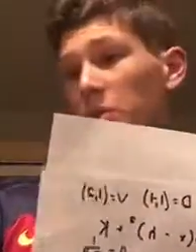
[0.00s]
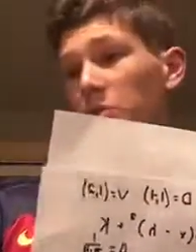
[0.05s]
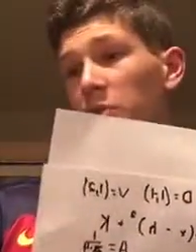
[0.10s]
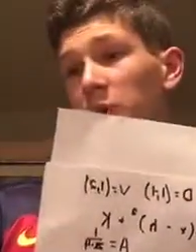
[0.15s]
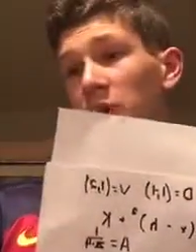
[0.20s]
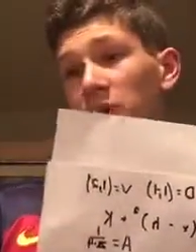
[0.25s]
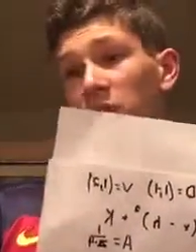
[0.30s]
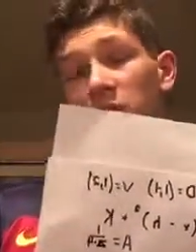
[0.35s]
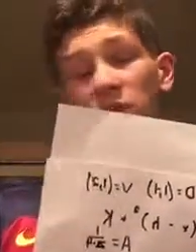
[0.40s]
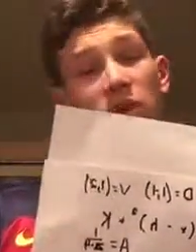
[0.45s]

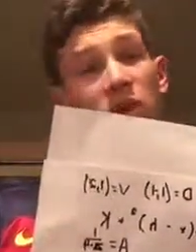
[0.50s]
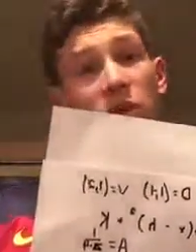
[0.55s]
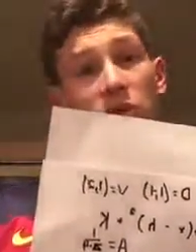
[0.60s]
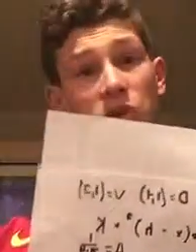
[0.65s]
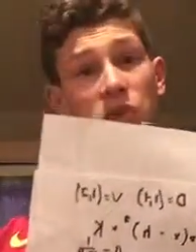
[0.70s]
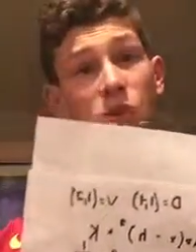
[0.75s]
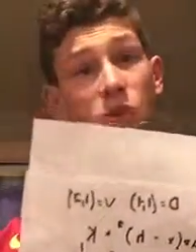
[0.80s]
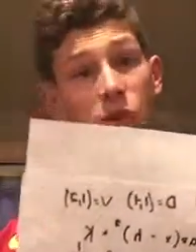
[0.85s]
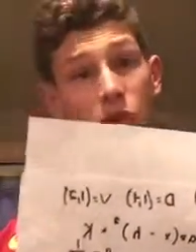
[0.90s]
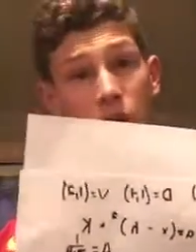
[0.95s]
But there's
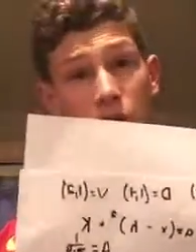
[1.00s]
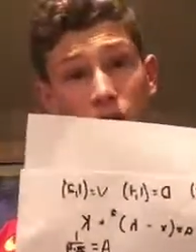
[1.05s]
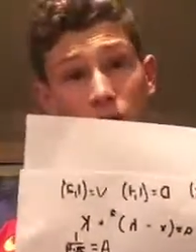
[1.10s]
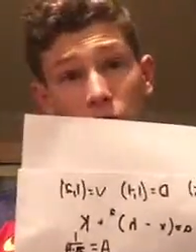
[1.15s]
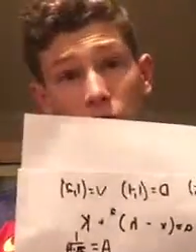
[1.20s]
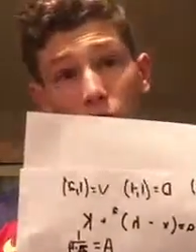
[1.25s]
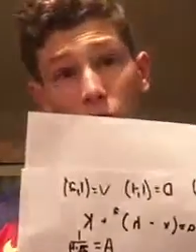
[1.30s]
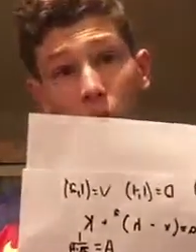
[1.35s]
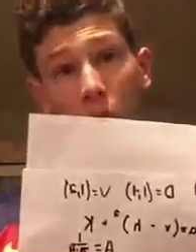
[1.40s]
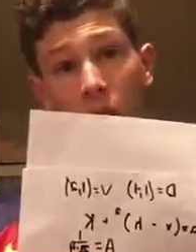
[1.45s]
also another
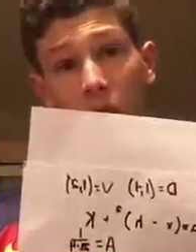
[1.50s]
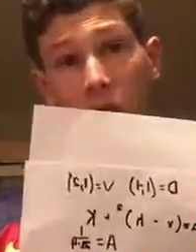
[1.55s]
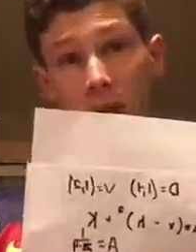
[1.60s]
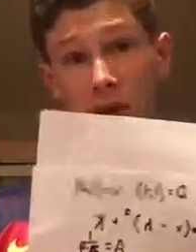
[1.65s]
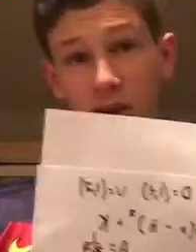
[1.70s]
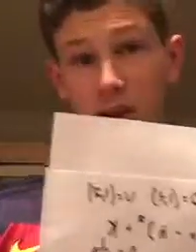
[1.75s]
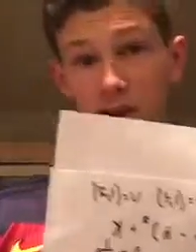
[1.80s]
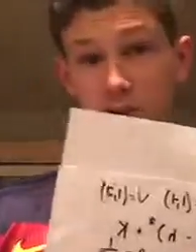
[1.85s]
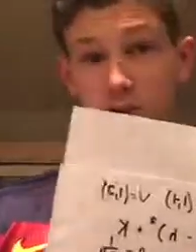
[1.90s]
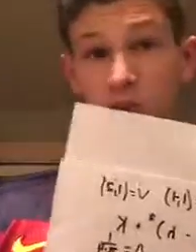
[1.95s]
formula.
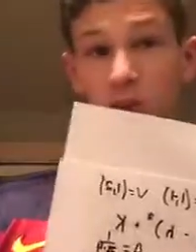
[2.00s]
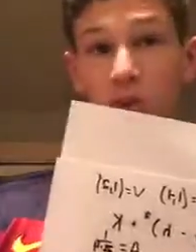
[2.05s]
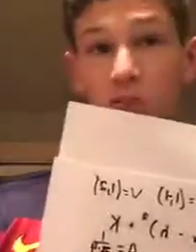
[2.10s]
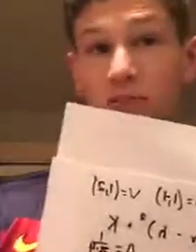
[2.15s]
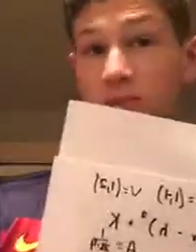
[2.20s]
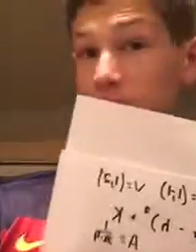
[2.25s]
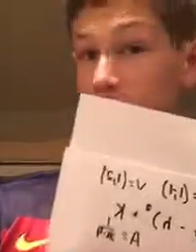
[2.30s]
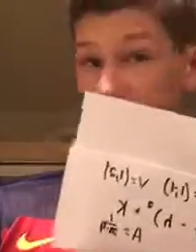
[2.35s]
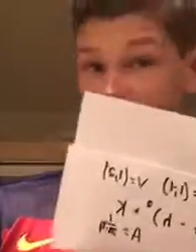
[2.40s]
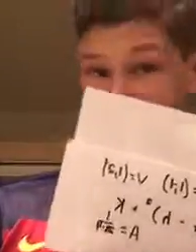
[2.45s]

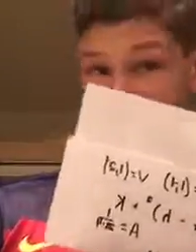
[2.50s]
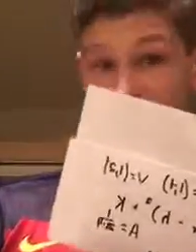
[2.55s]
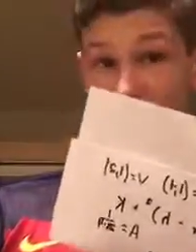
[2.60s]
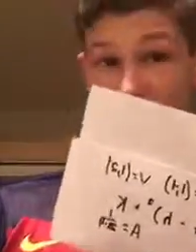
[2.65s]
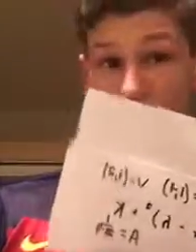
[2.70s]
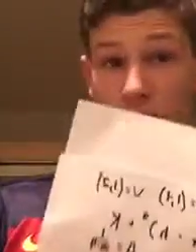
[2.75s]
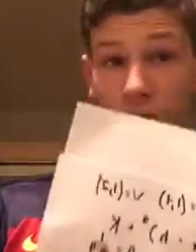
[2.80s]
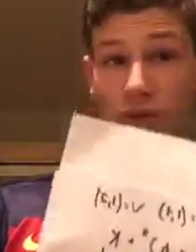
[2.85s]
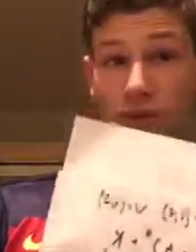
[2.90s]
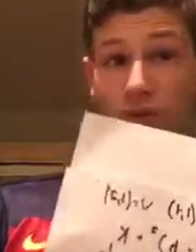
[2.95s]
It's
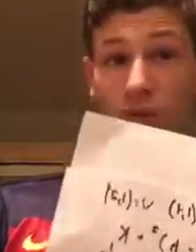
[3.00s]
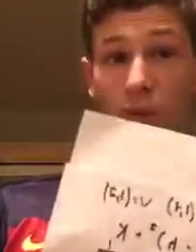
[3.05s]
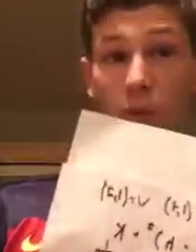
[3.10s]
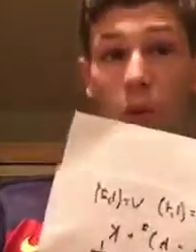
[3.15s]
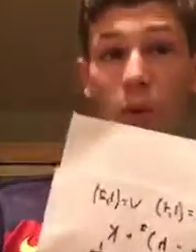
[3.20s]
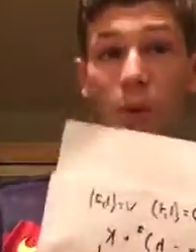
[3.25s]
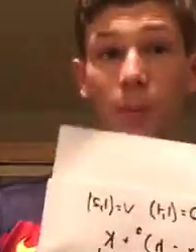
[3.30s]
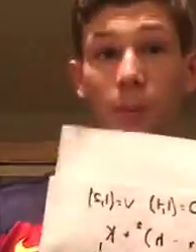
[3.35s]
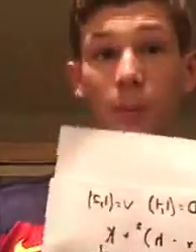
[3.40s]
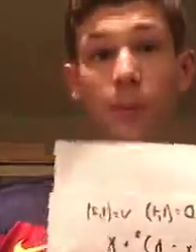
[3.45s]
standard
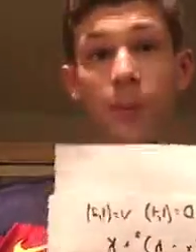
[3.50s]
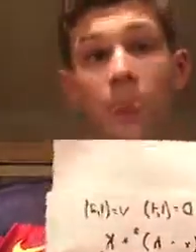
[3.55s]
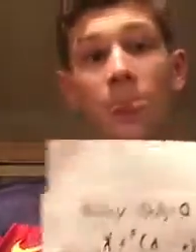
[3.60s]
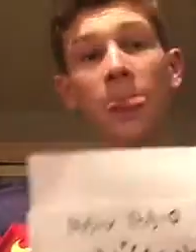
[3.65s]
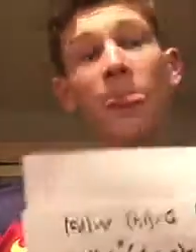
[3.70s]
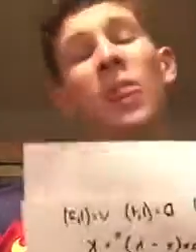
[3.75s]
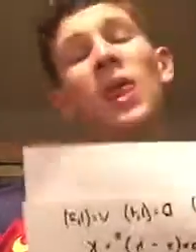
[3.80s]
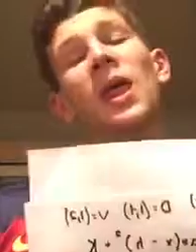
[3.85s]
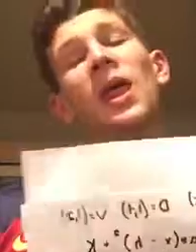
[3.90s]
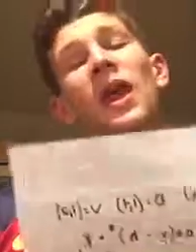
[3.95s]
form.
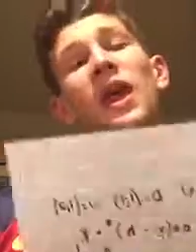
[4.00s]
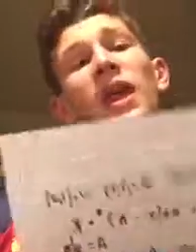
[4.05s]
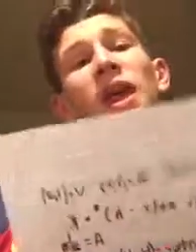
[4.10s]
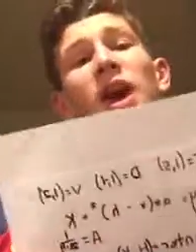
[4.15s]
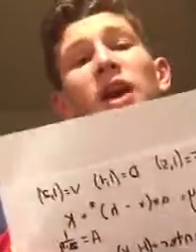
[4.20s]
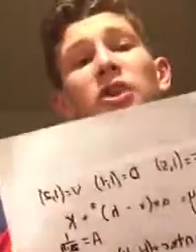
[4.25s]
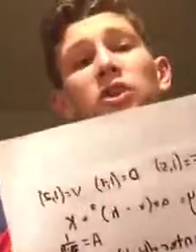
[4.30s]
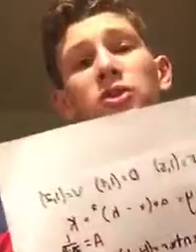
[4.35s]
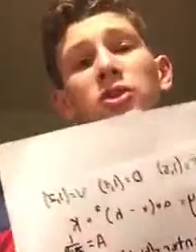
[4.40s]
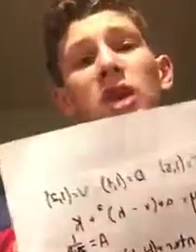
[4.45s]
And how
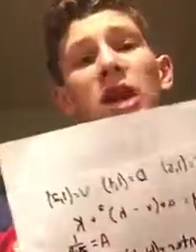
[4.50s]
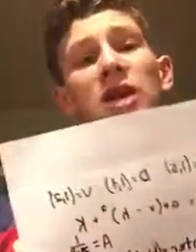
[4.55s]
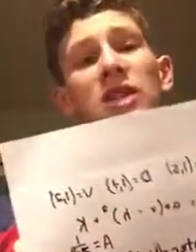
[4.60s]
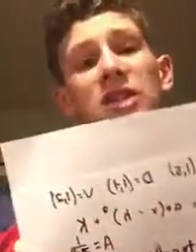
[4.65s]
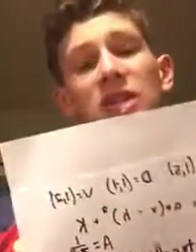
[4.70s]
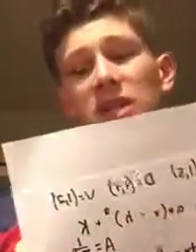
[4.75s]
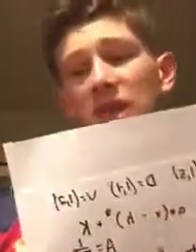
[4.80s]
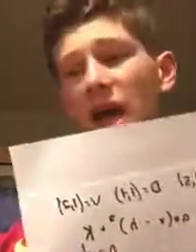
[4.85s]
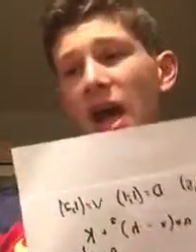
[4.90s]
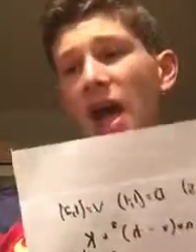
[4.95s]
you get
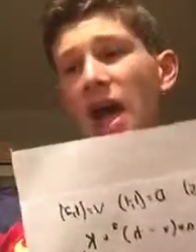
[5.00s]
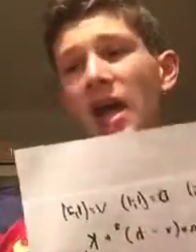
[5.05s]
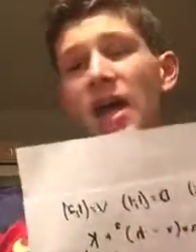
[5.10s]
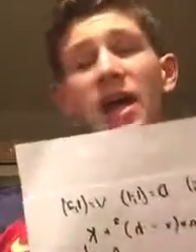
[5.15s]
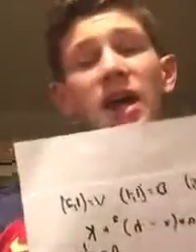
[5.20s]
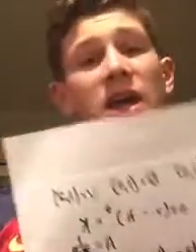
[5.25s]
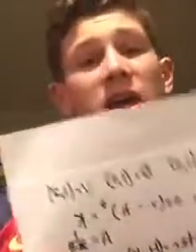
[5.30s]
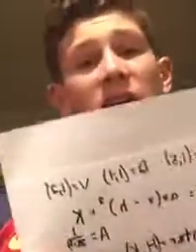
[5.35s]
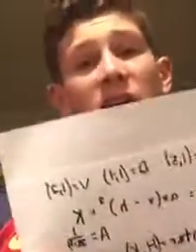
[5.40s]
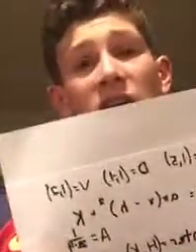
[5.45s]
to that
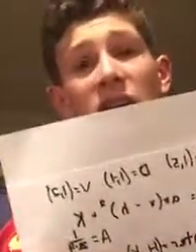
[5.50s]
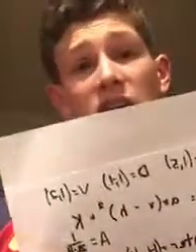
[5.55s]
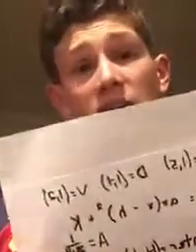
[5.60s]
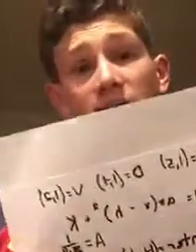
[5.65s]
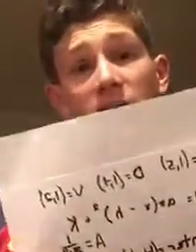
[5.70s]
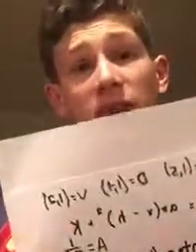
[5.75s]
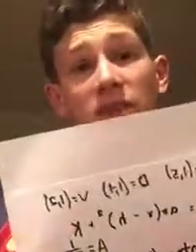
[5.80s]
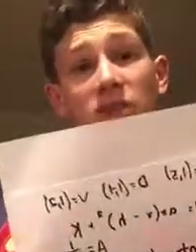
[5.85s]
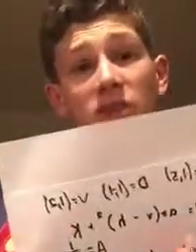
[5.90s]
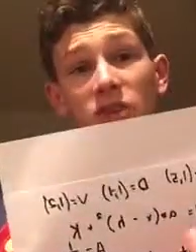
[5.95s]
is
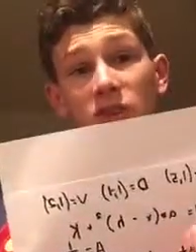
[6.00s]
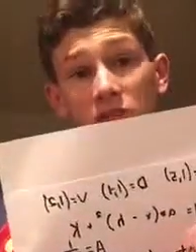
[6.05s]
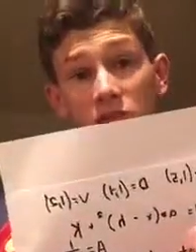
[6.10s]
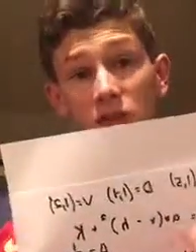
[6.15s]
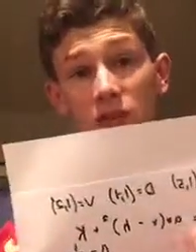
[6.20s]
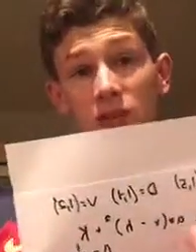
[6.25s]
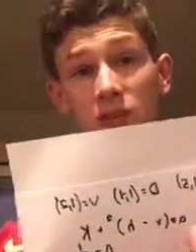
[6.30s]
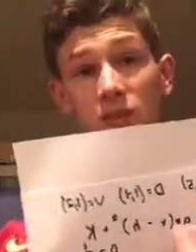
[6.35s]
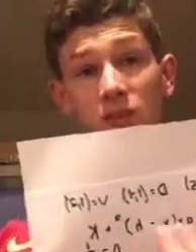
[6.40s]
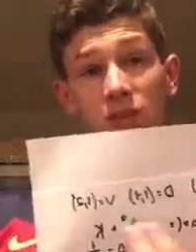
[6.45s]
basically you
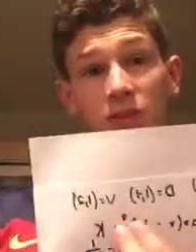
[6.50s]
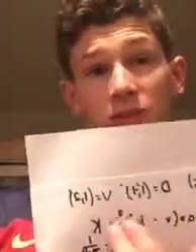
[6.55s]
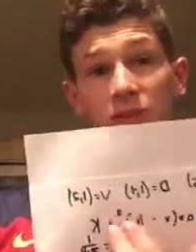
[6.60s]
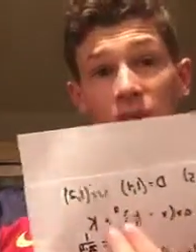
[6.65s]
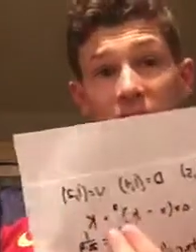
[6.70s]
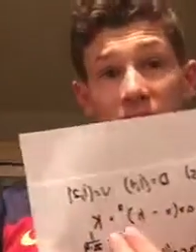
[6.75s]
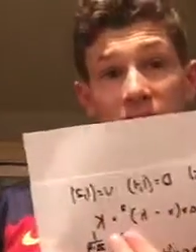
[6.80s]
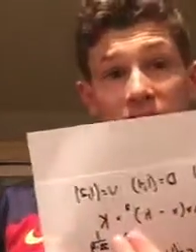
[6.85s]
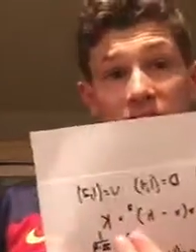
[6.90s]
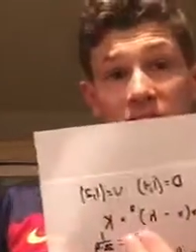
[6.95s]

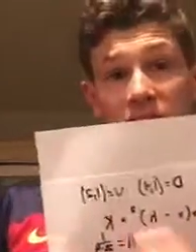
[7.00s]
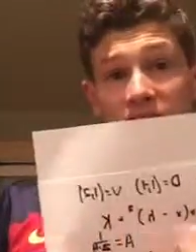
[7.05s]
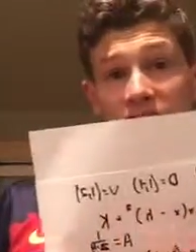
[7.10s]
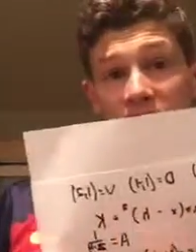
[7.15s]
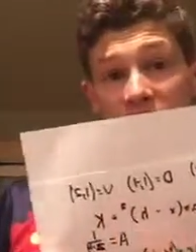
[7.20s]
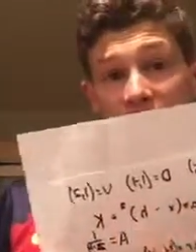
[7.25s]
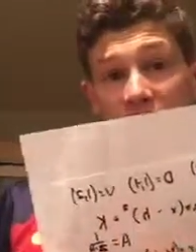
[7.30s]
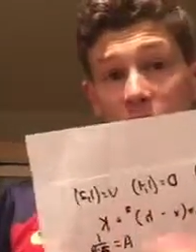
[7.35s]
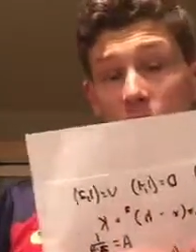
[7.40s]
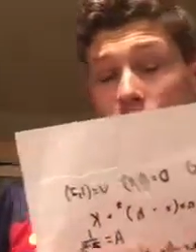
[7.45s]
simplify this
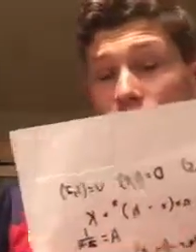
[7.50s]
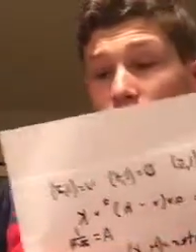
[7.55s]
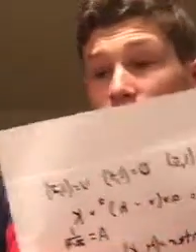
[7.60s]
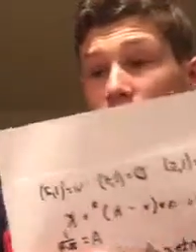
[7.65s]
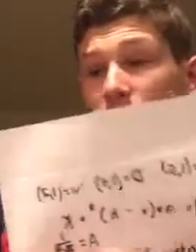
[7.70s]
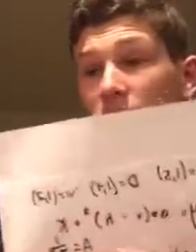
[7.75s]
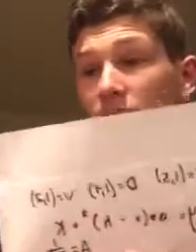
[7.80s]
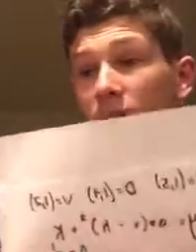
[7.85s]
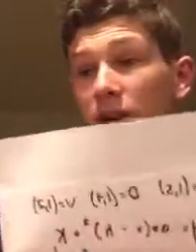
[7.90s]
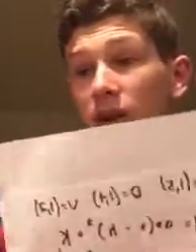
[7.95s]
out.
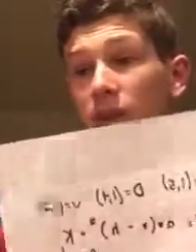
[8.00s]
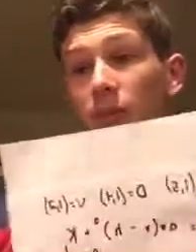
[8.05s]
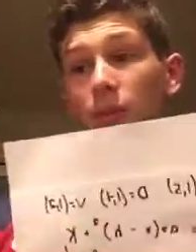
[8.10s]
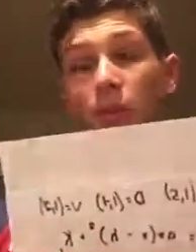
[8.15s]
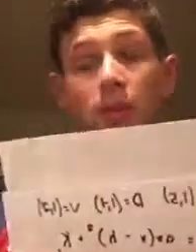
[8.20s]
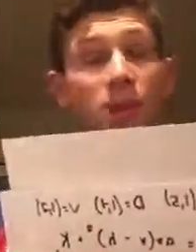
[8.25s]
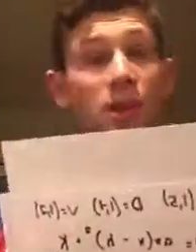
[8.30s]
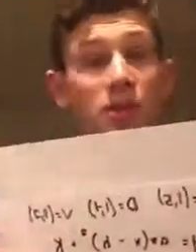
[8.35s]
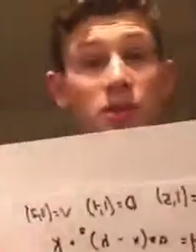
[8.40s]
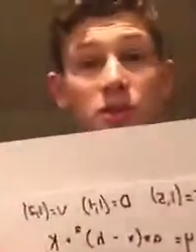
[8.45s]
But
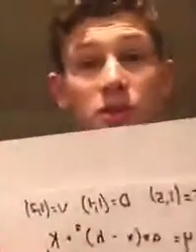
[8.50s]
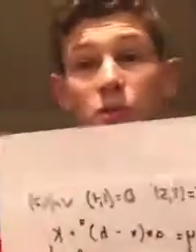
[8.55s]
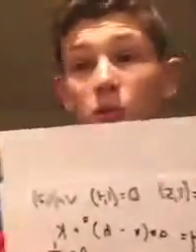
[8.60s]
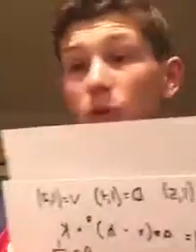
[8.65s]
basically